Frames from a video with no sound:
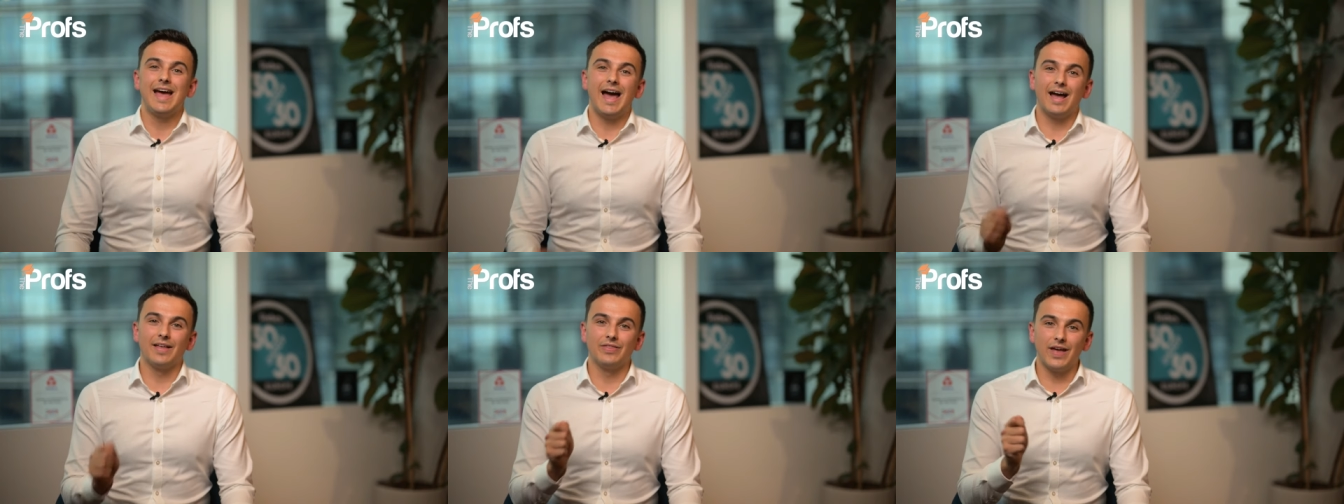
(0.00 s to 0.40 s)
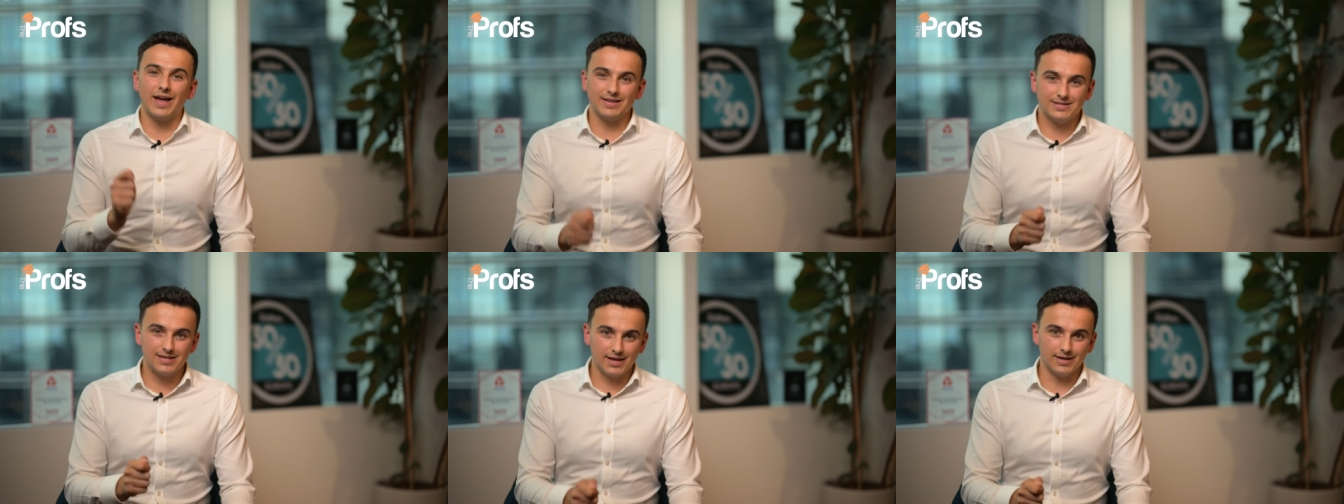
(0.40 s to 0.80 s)
And
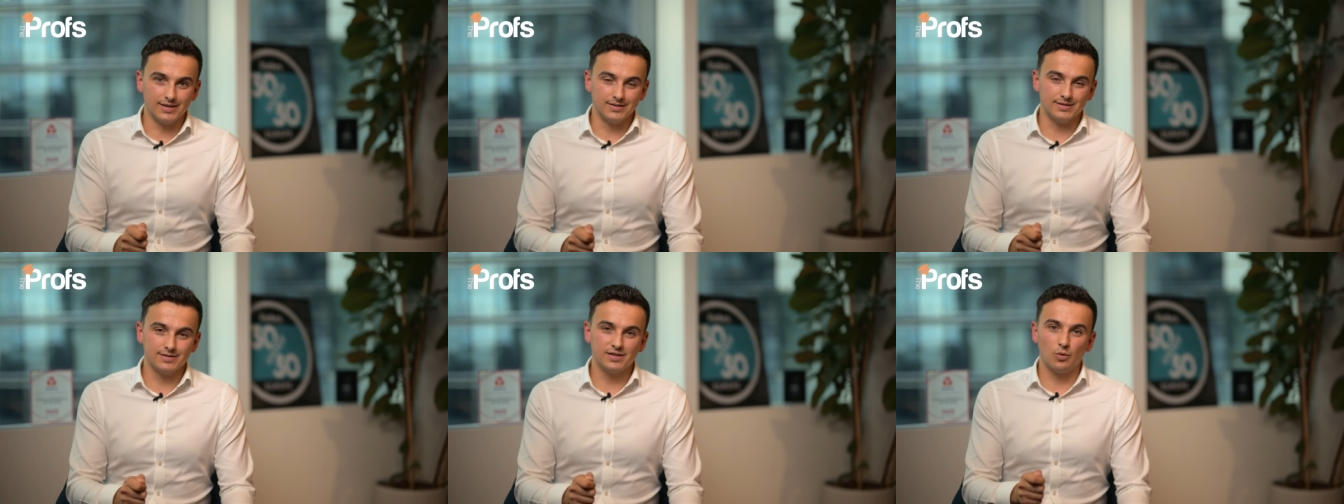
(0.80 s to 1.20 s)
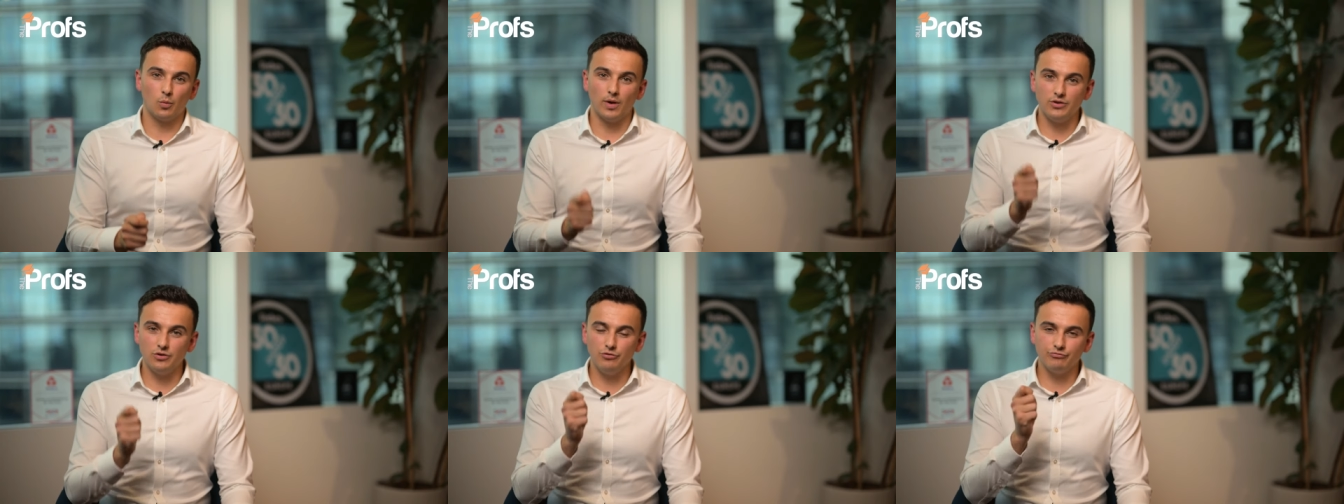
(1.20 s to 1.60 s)
that is
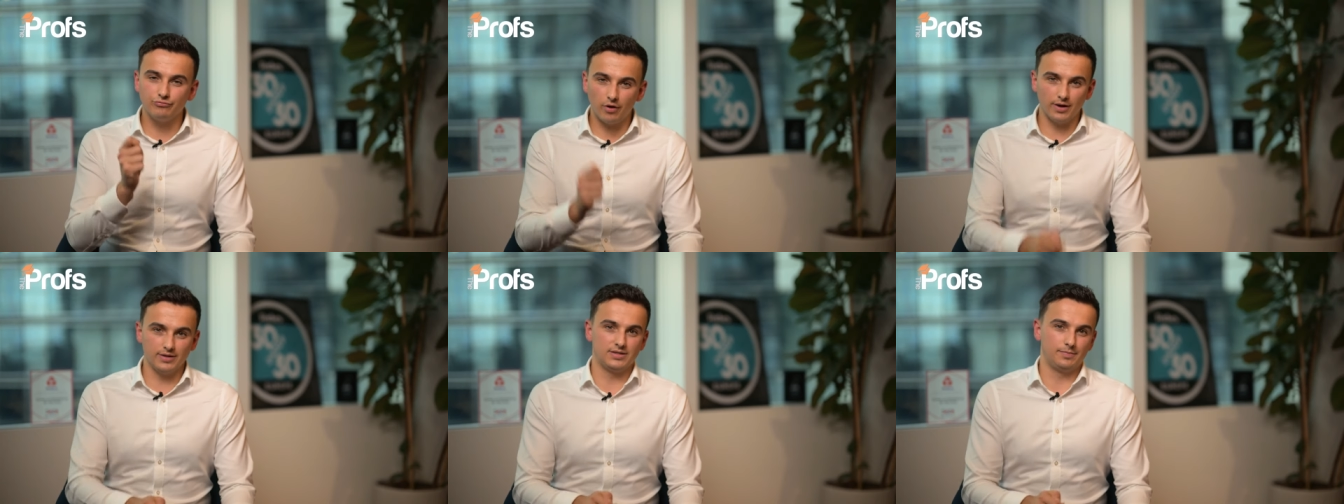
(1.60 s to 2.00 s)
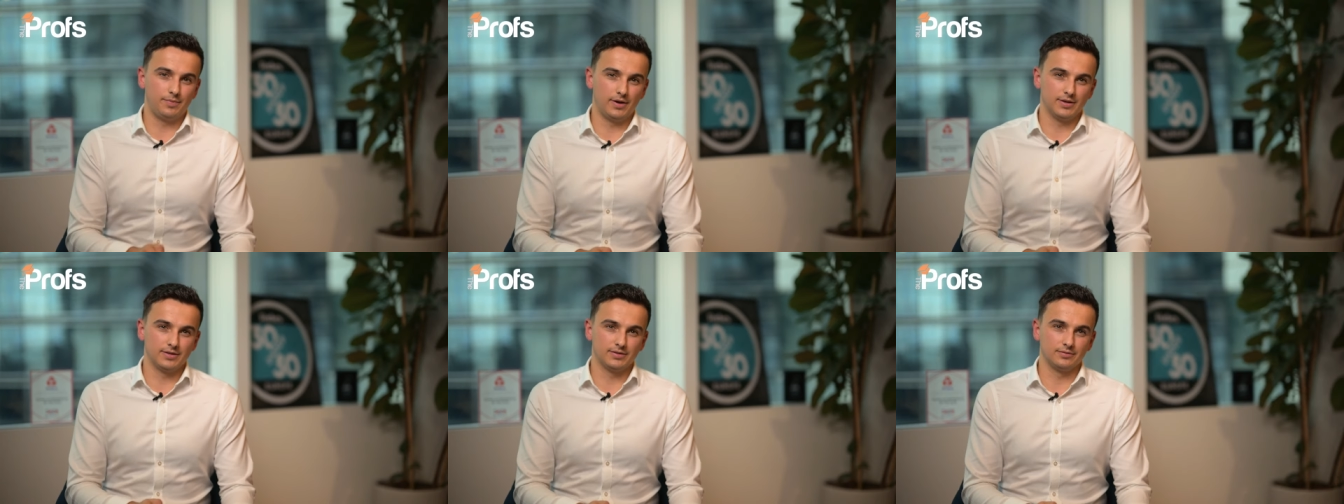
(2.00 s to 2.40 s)
when you write a
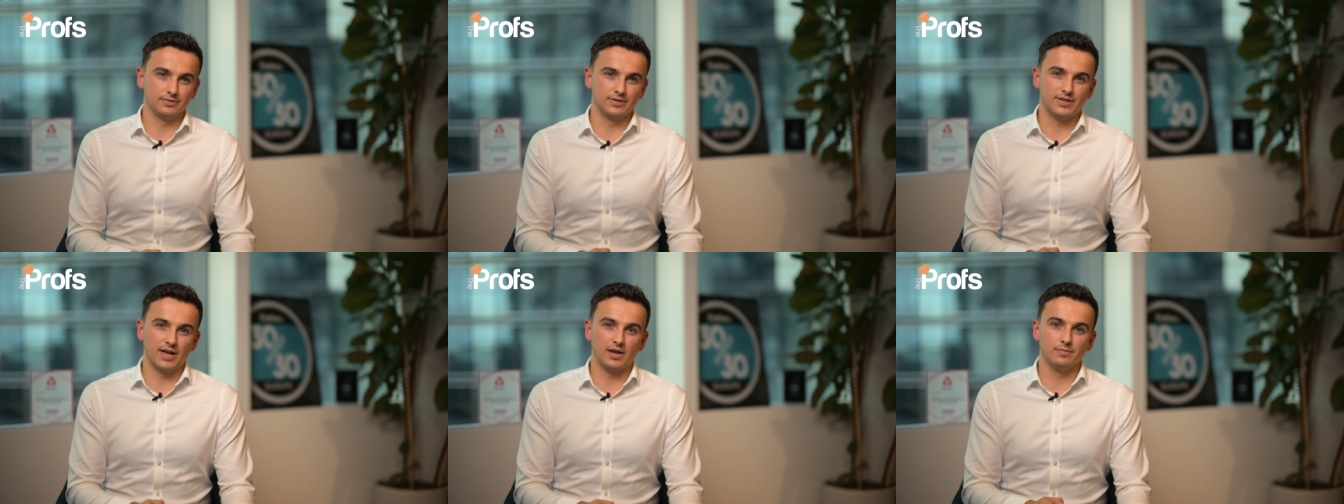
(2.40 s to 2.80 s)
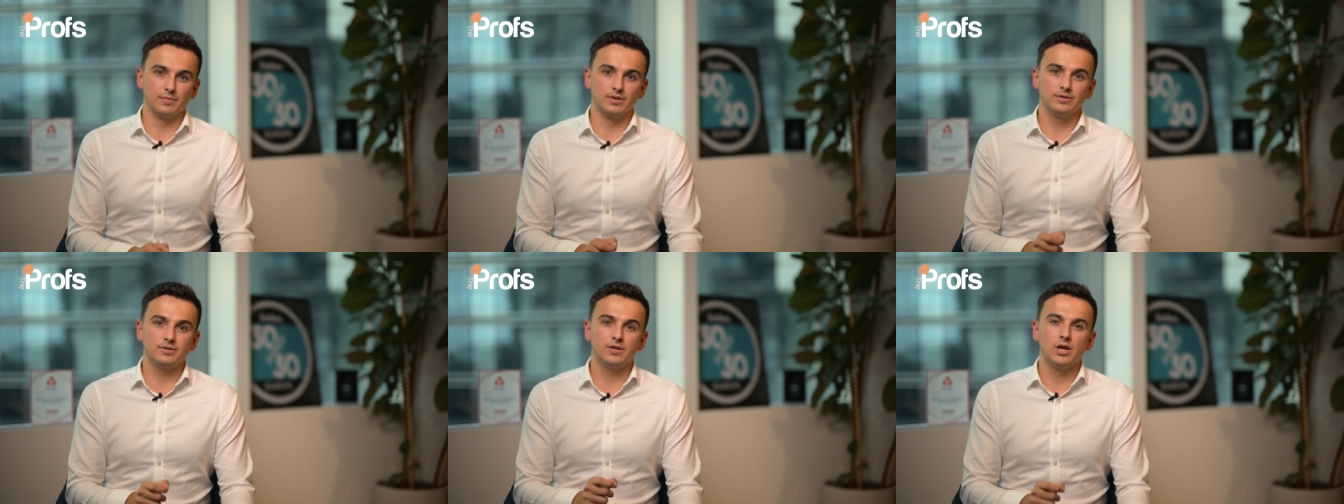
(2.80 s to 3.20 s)
personal
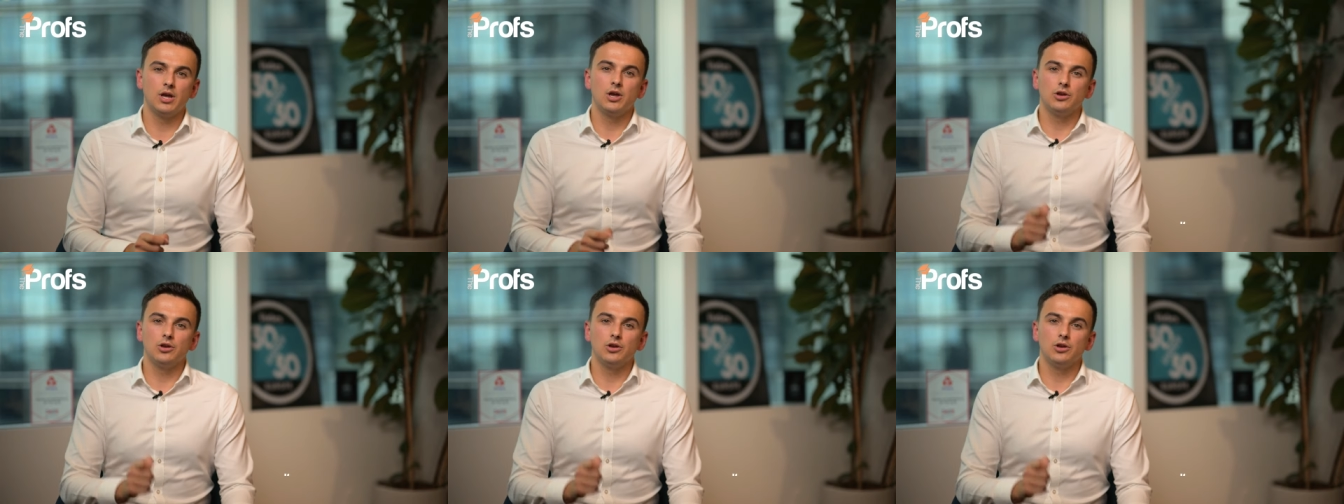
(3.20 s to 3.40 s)
statement,